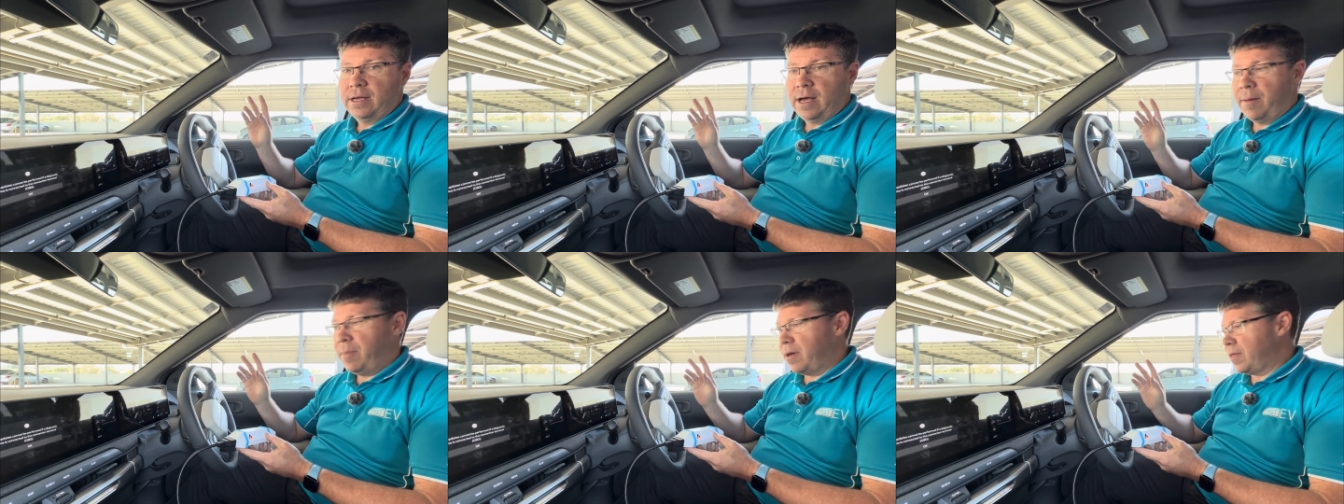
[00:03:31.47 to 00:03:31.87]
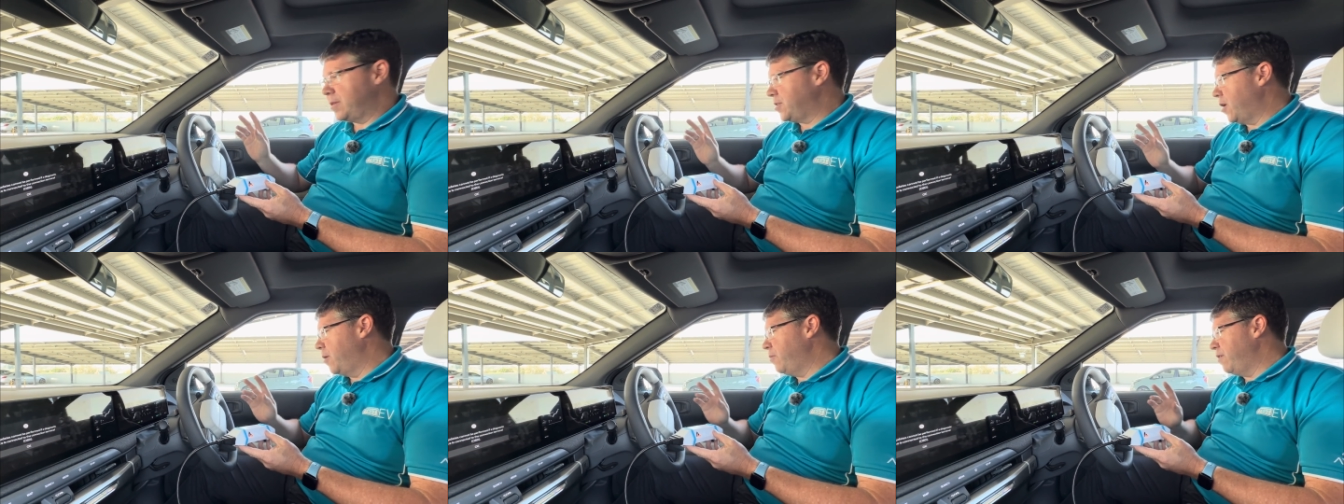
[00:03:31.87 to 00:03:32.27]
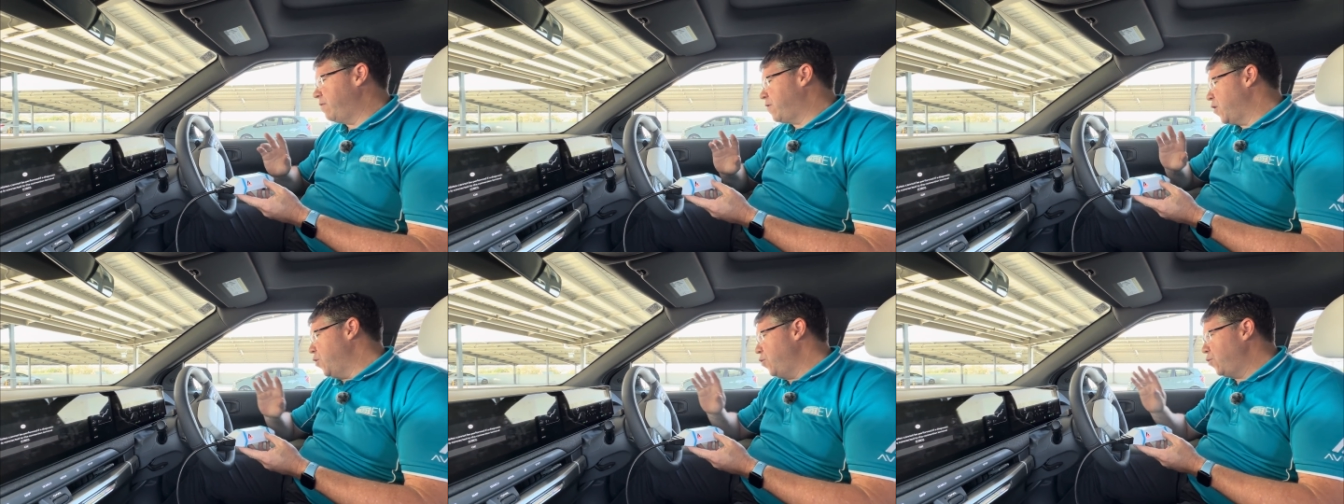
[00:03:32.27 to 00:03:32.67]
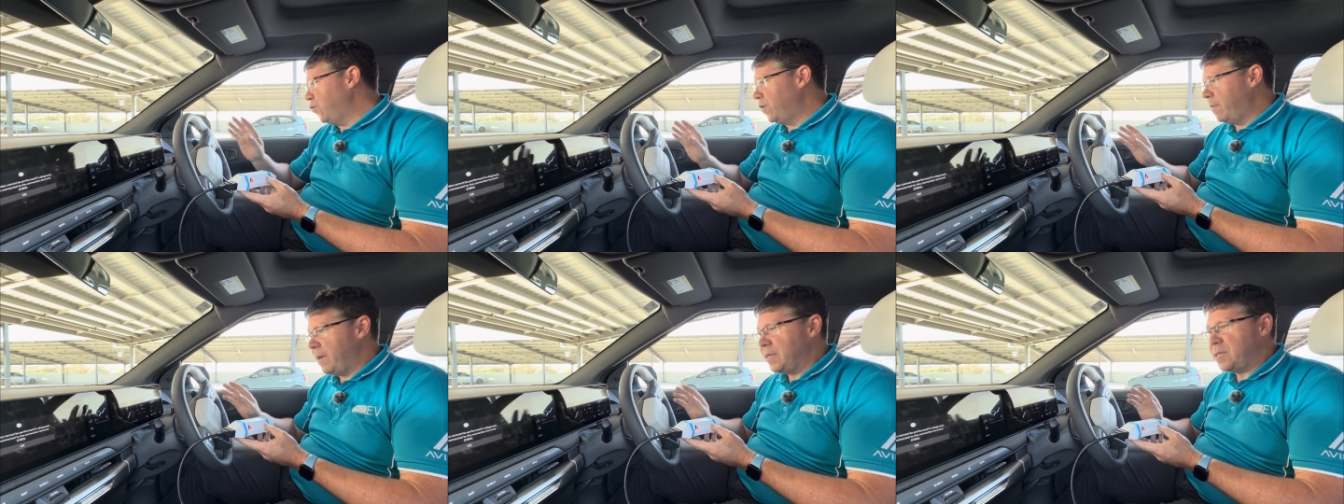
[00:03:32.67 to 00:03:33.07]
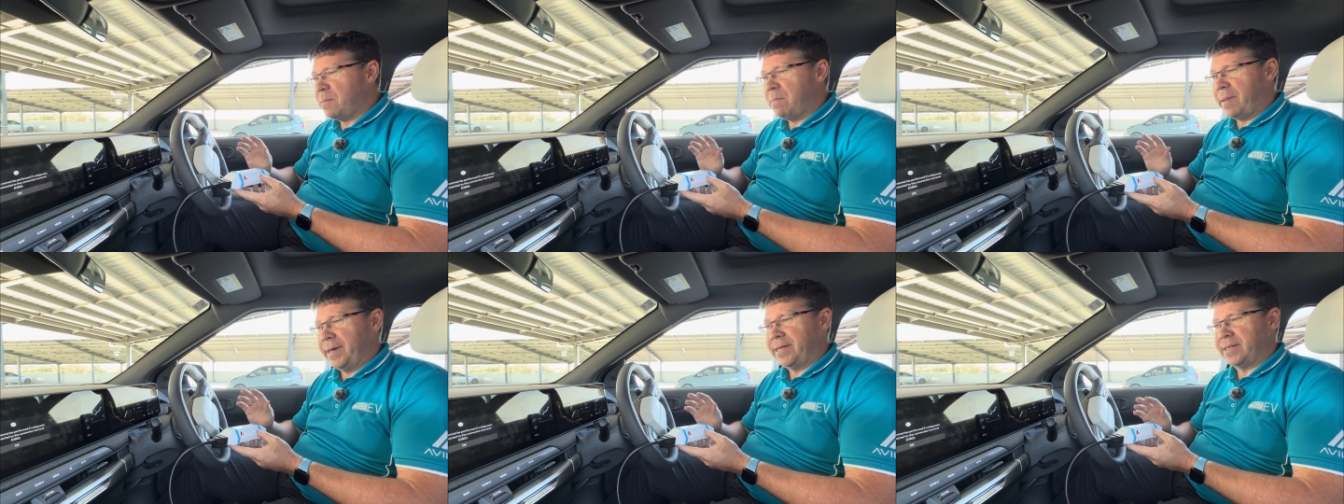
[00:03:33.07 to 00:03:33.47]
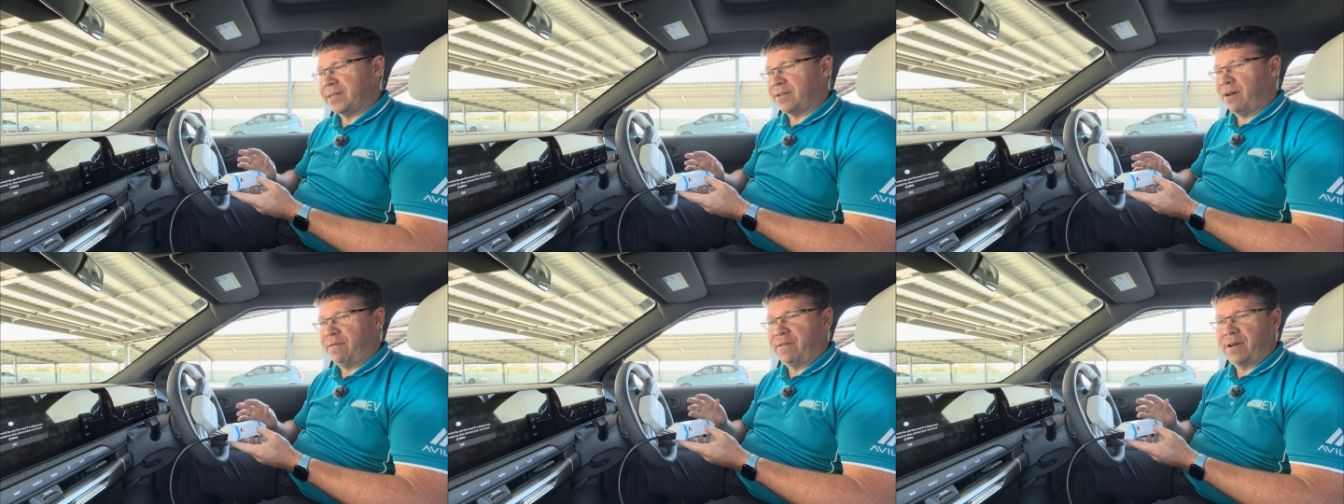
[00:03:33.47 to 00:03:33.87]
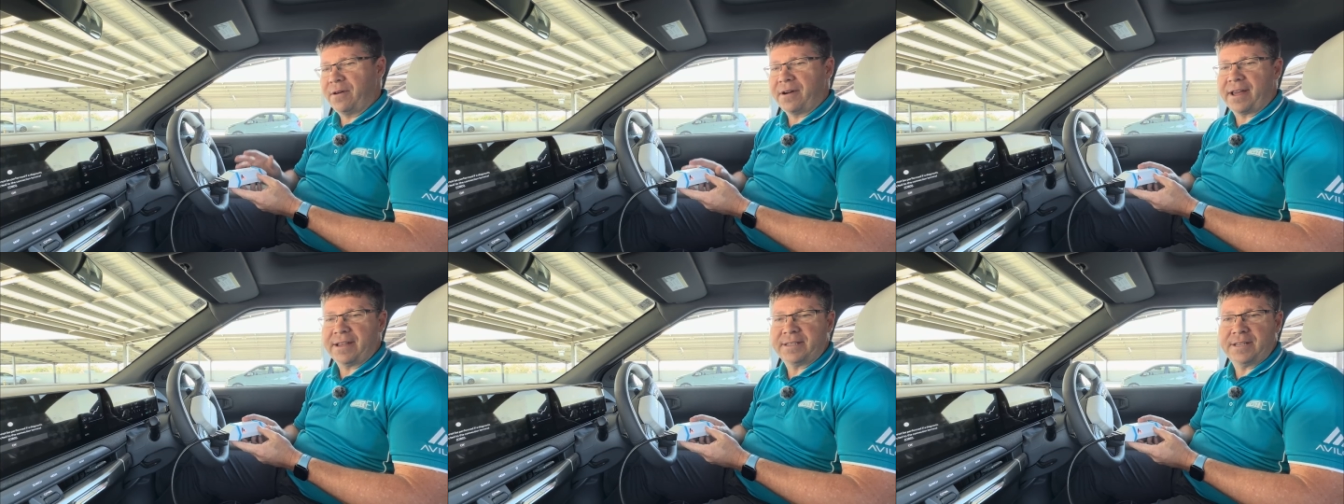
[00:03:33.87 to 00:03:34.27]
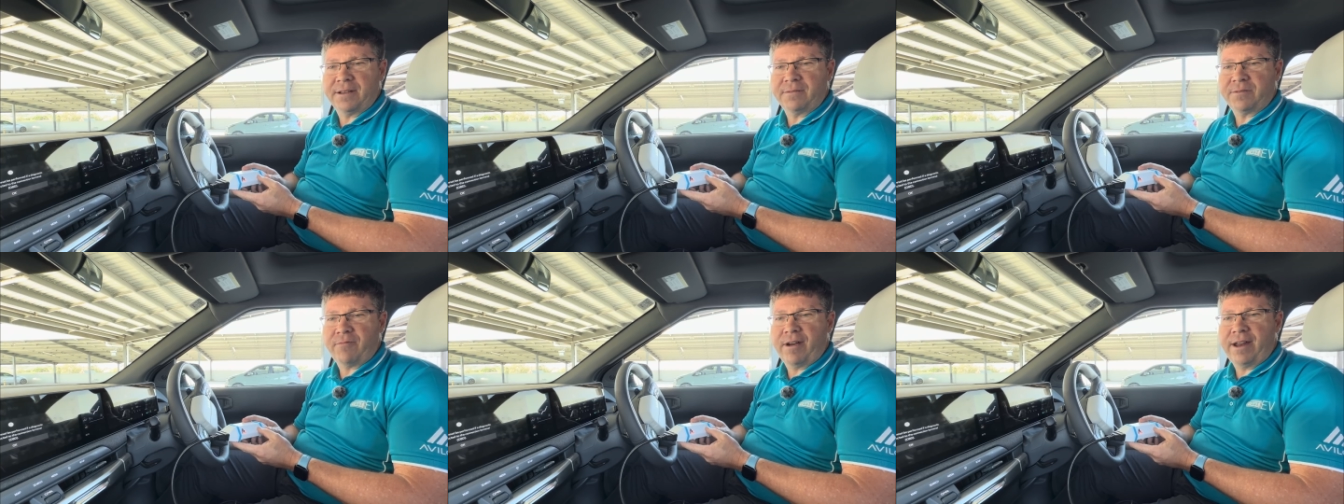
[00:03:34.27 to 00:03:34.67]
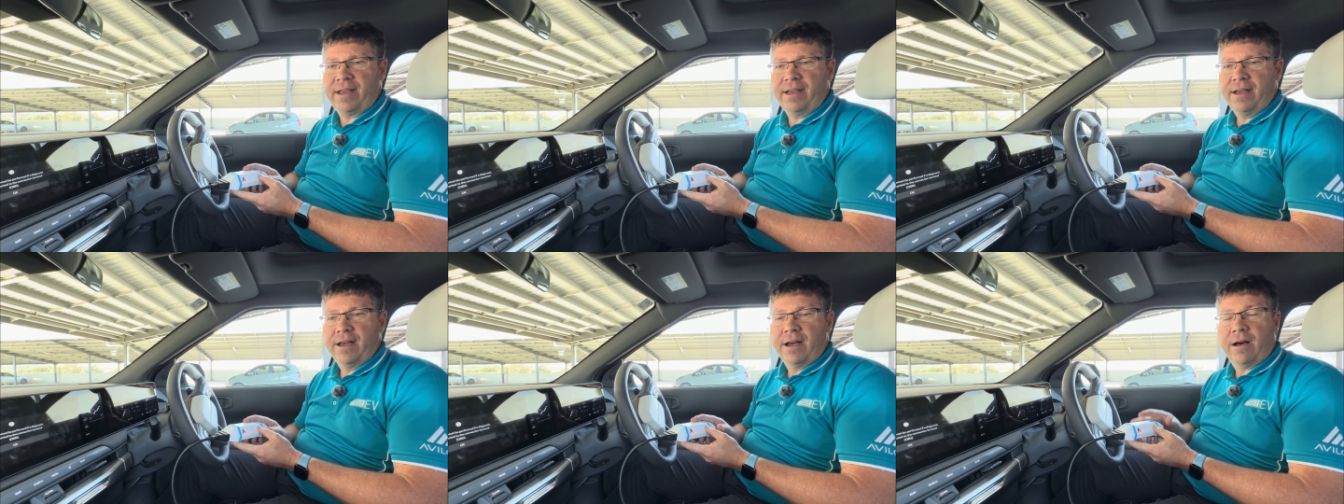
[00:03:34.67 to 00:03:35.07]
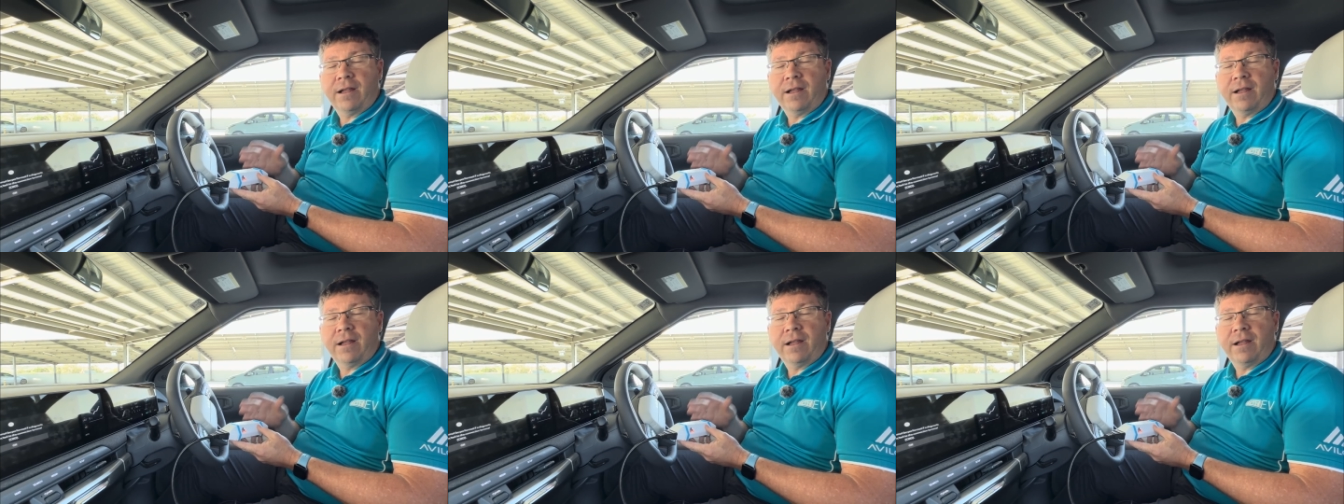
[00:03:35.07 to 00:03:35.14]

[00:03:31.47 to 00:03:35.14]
and by the time we've turned all the bits and pieces off and got ourselves ready,